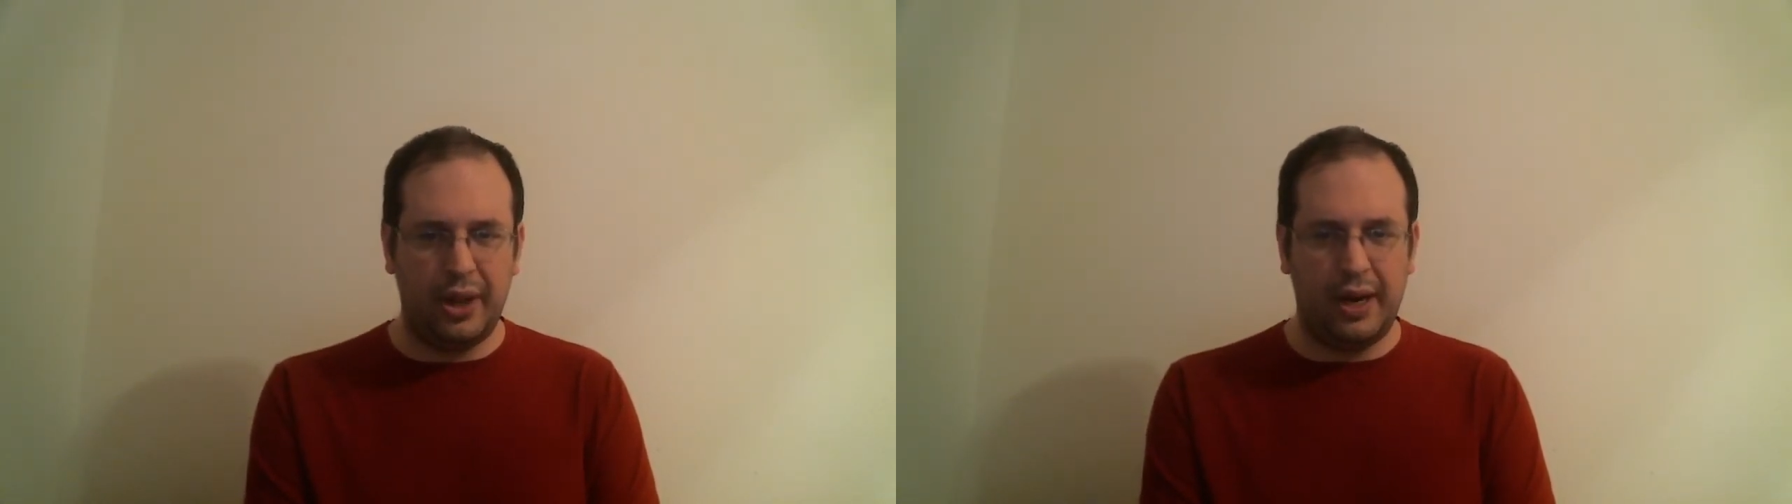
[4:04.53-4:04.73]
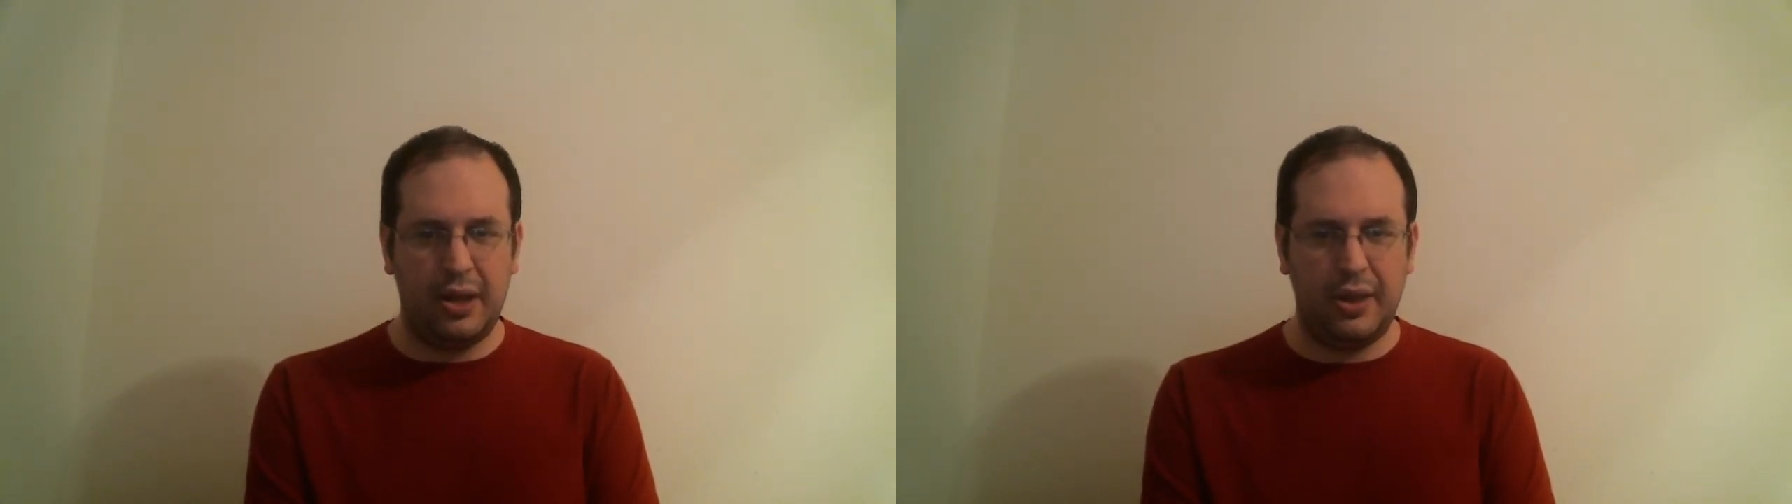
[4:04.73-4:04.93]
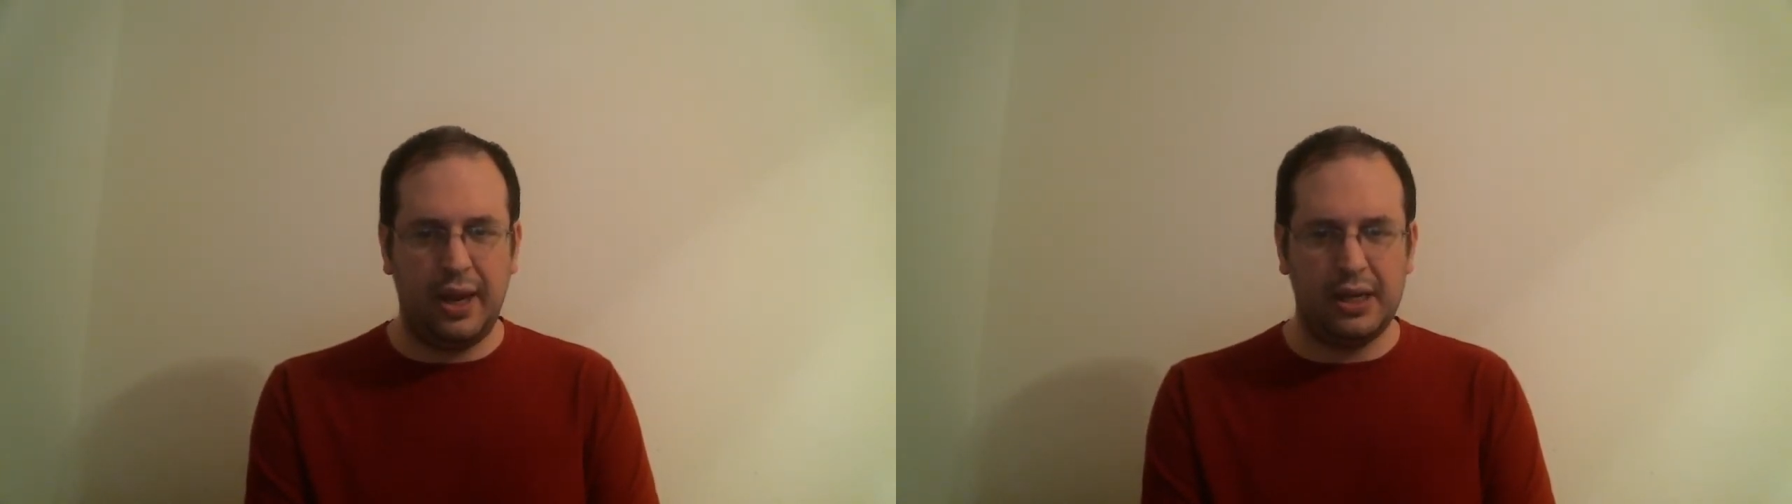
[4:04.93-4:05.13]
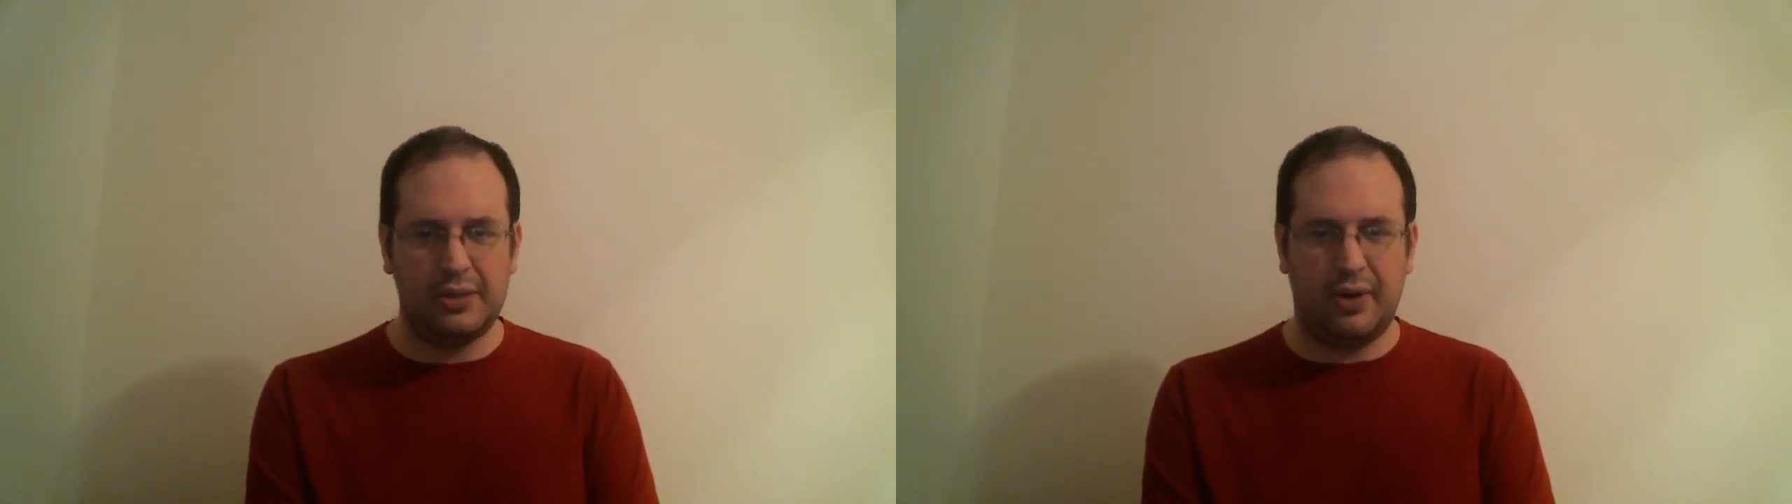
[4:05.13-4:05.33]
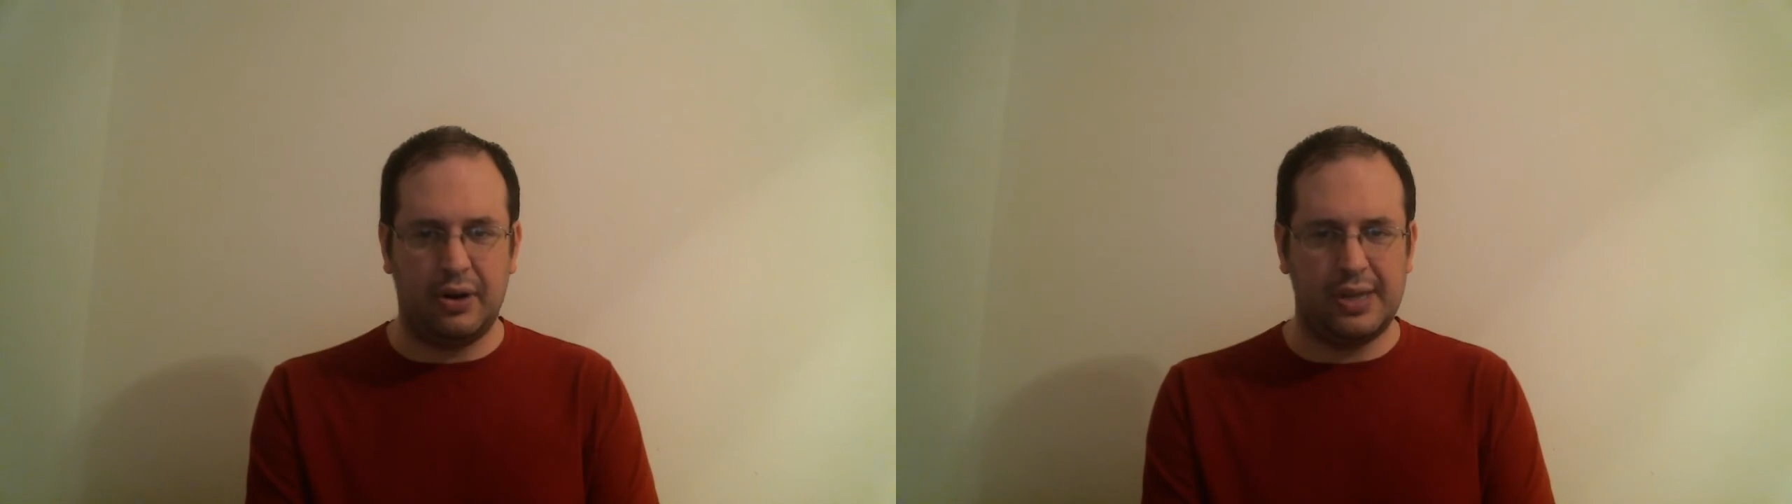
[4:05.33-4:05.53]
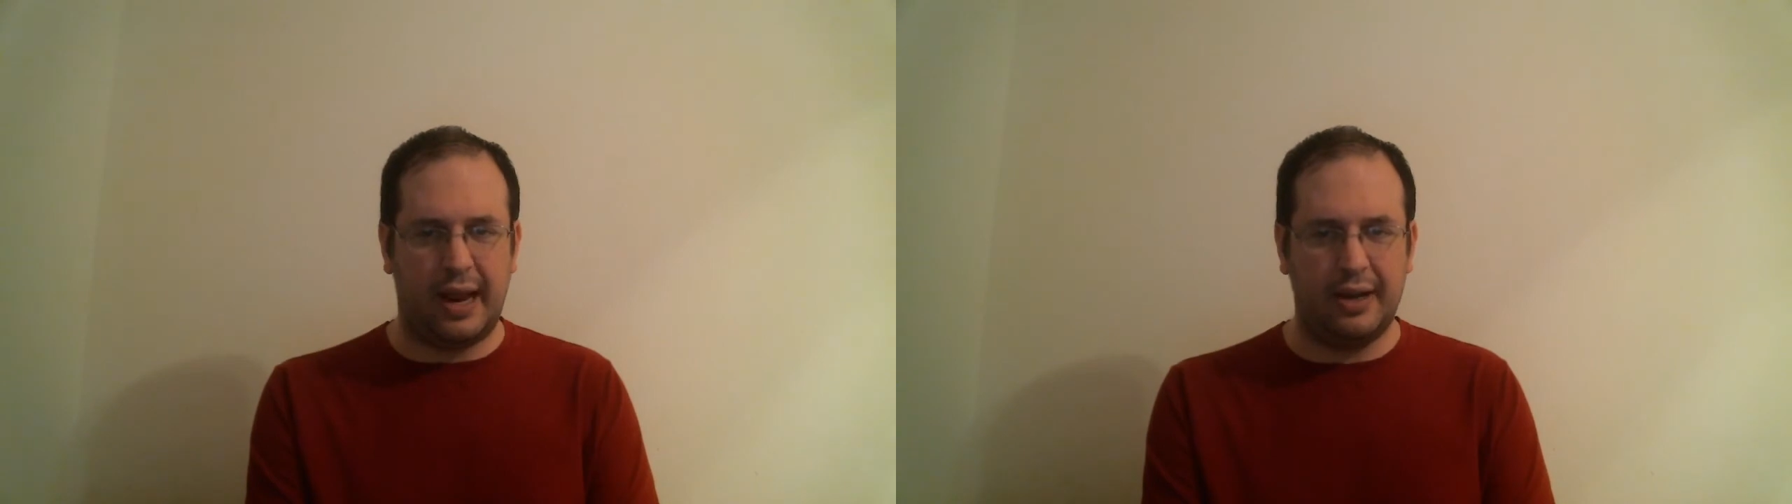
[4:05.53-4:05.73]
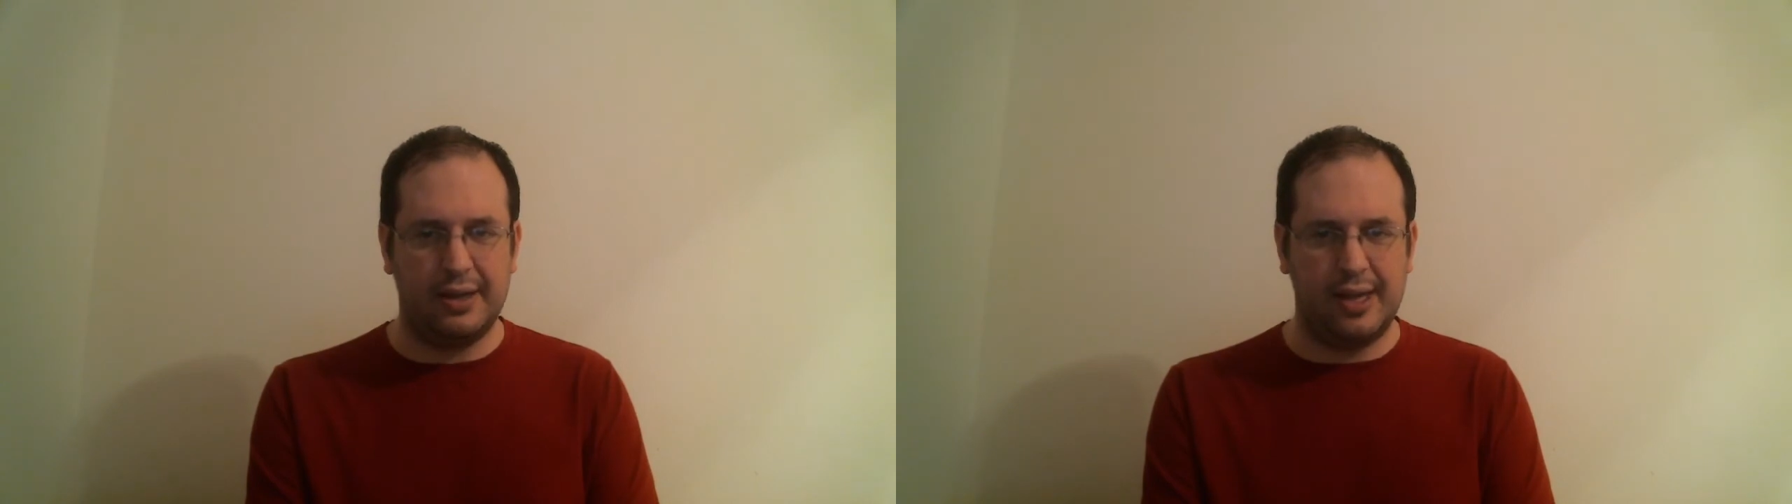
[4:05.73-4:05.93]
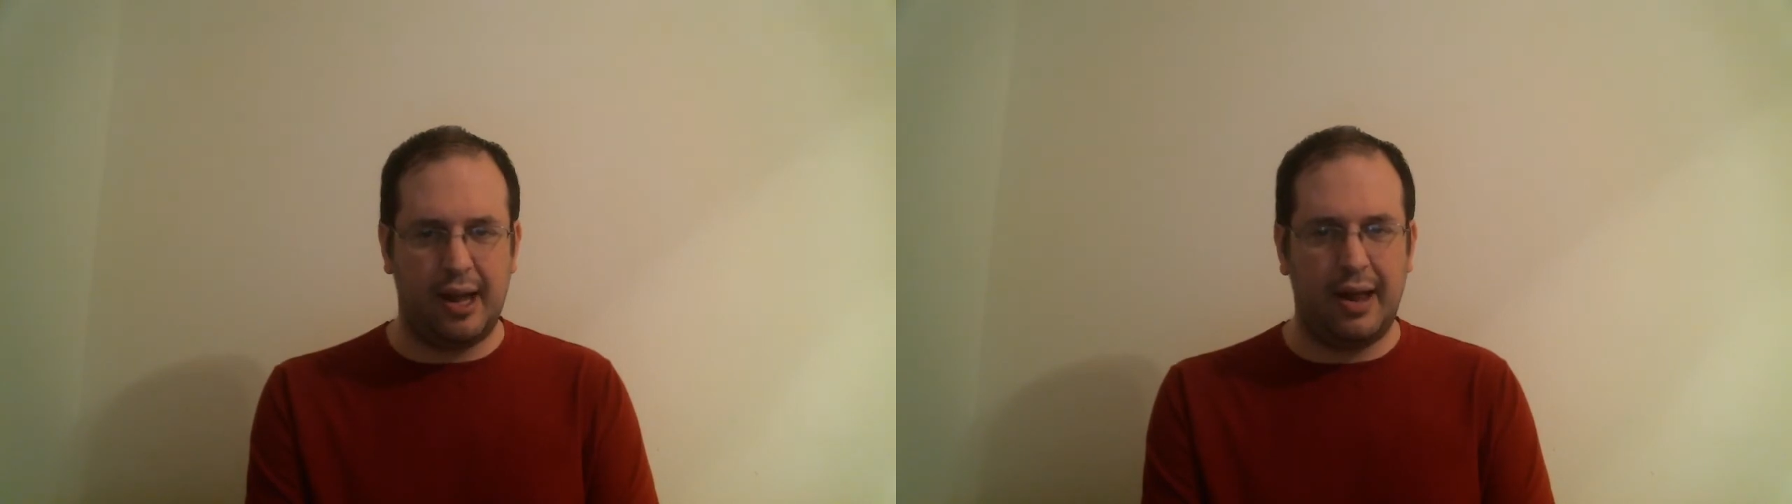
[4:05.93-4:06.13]
anything as far as I
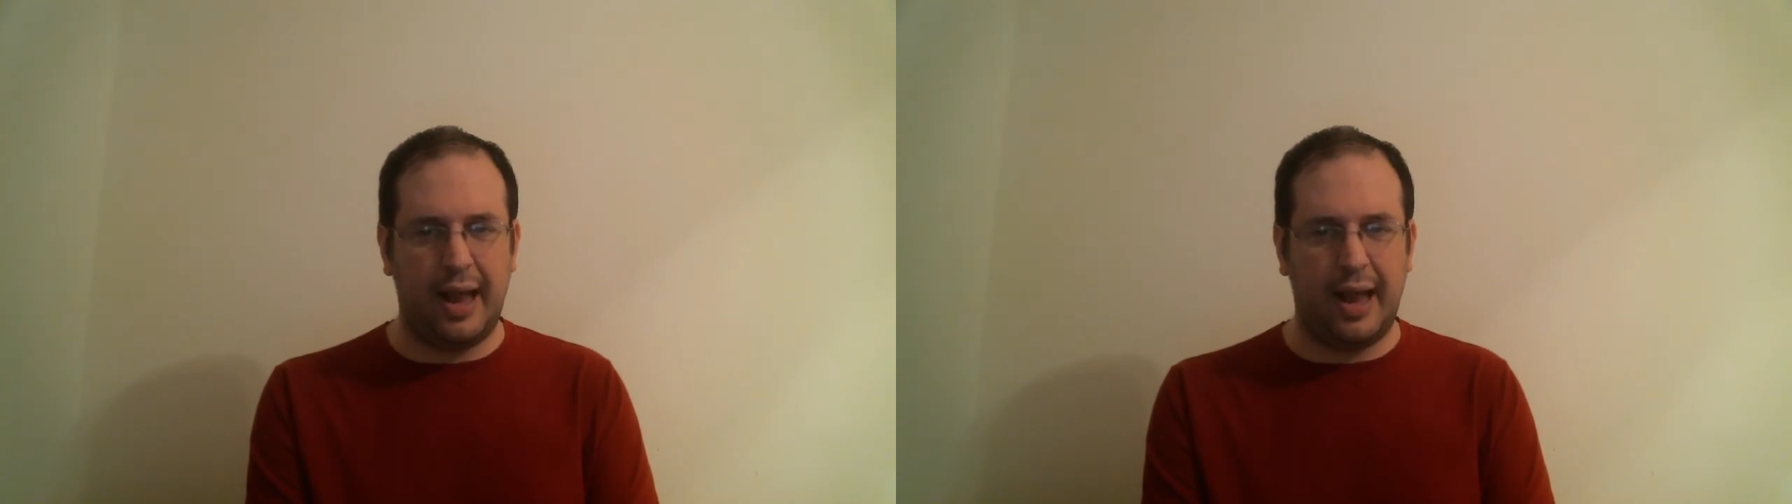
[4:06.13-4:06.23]
could tell.